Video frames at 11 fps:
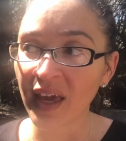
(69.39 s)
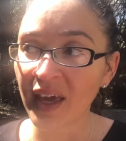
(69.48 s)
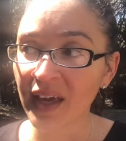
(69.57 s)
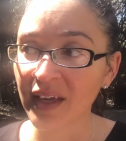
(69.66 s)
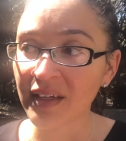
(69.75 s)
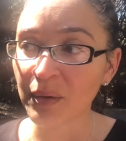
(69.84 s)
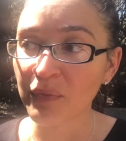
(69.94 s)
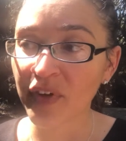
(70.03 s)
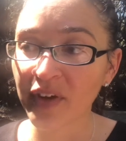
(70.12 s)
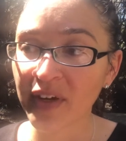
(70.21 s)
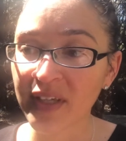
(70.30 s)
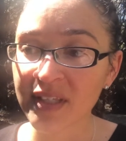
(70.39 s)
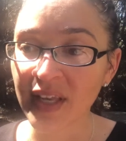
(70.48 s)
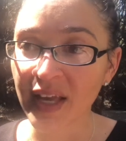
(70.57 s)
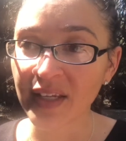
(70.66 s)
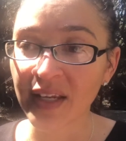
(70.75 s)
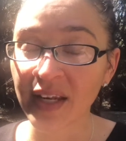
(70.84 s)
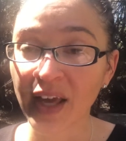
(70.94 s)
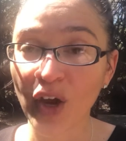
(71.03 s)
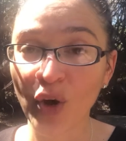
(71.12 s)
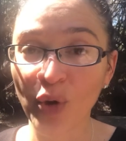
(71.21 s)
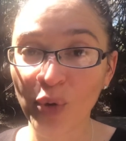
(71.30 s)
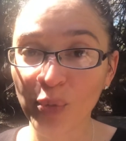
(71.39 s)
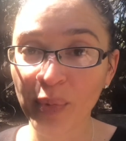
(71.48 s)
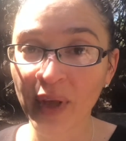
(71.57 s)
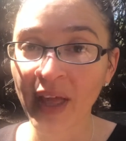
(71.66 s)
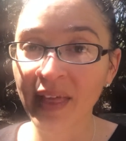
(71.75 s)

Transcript: and I'm very excited. And I hope